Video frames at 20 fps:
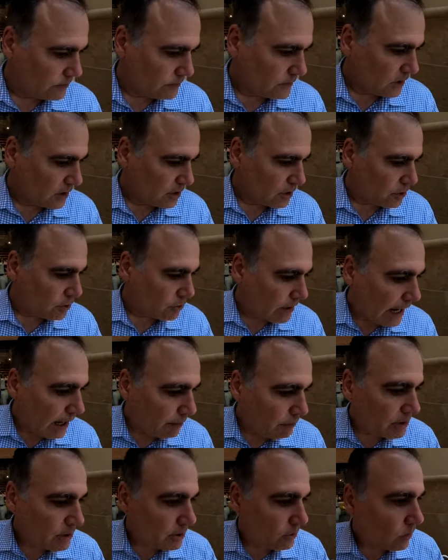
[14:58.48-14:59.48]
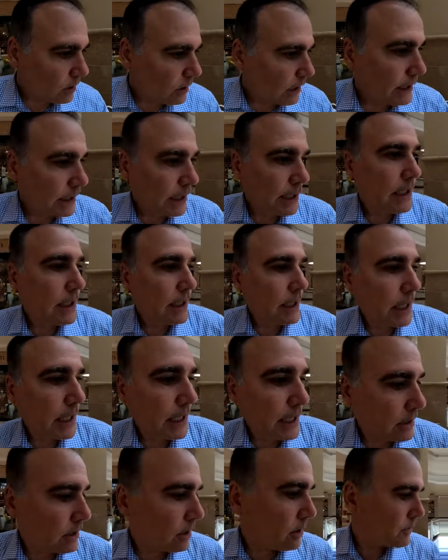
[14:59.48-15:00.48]
you just grab what you want and
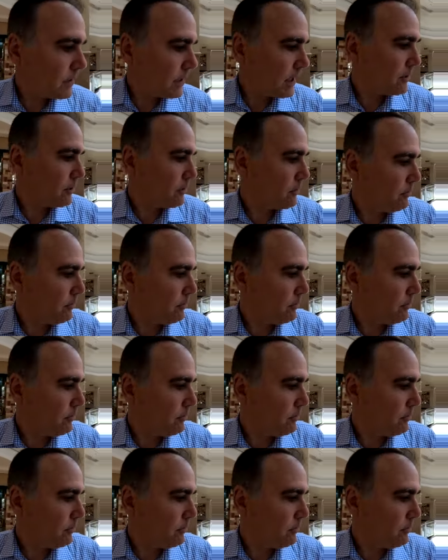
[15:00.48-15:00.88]
it goes on your